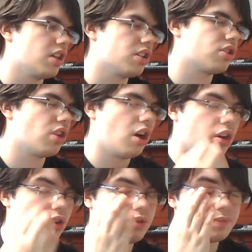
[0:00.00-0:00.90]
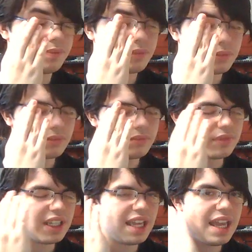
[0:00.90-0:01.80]
So,
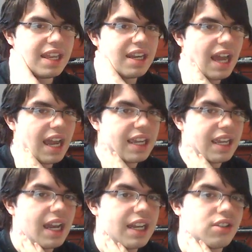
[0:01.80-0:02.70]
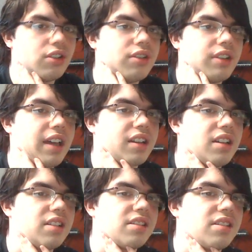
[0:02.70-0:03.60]
and I told her that
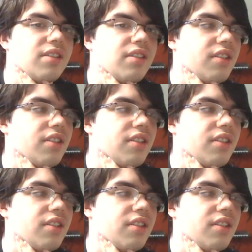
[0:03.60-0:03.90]
because